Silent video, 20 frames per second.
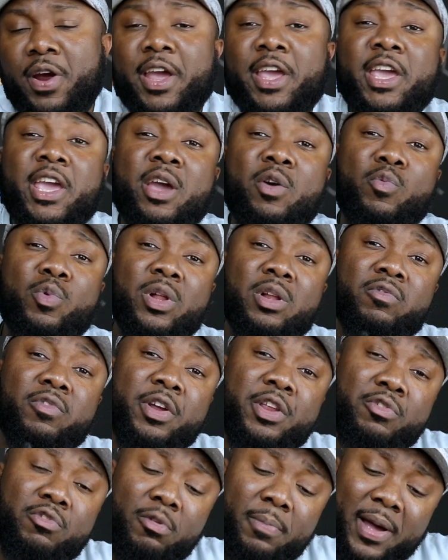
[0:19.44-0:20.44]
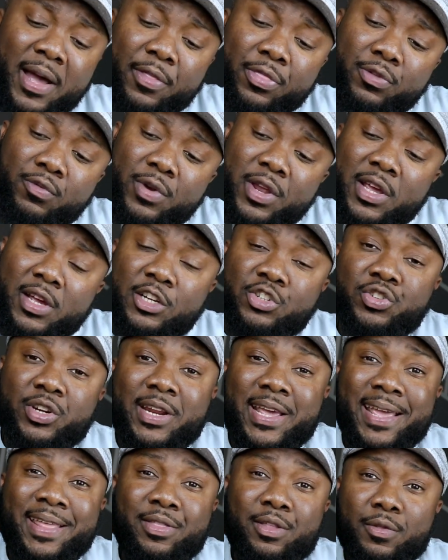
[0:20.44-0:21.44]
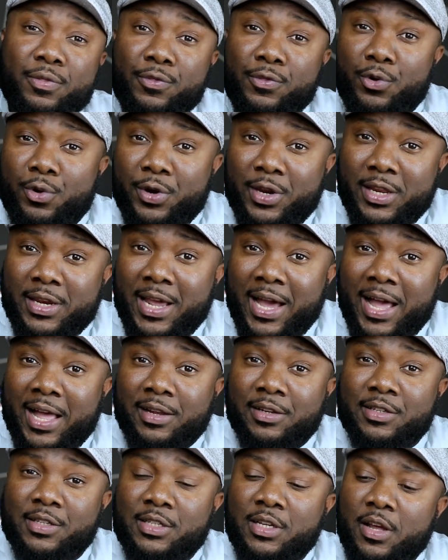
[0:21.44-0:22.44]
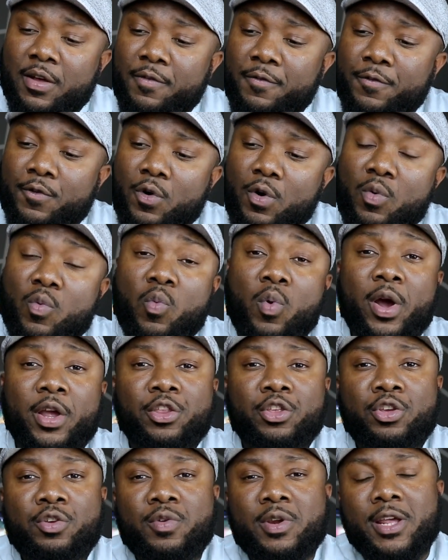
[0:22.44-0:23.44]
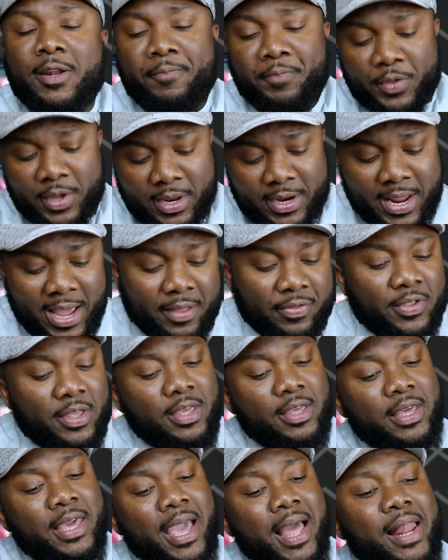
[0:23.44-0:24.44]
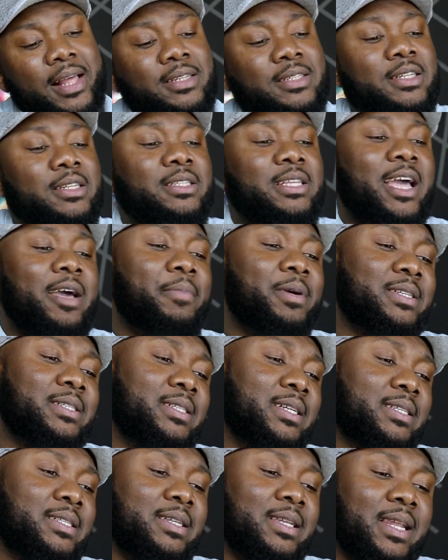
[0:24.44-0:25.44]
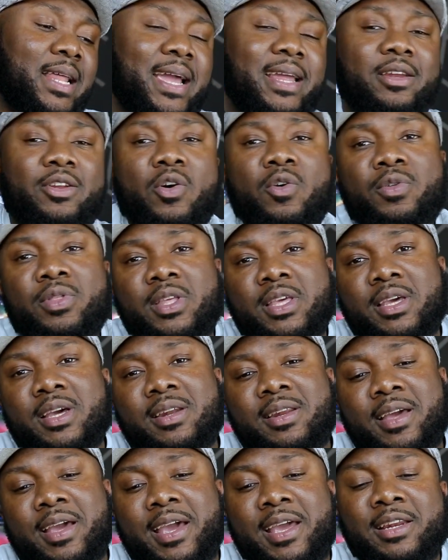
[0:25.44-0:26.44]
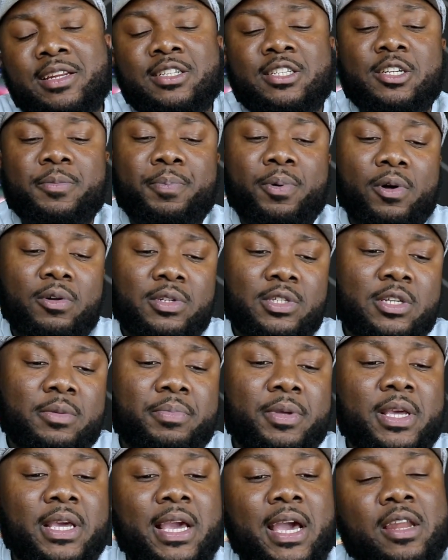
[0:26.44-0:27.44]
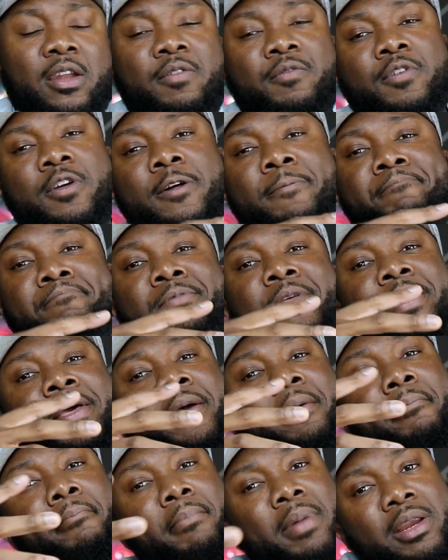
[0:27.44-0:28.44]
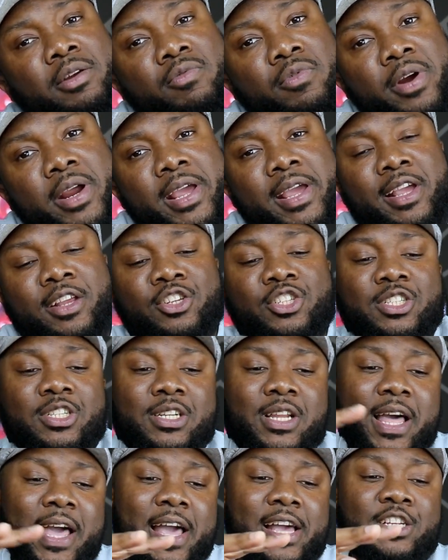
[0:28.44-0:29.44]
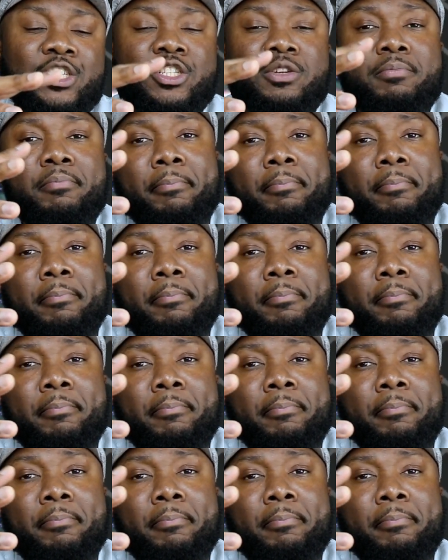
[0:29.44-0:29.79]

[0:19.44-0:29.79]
right here will run you about $330 for one unit. Now, the Galaxy Tab S6 Lite, on the other hand, is supposed to be kind of a mid-range slash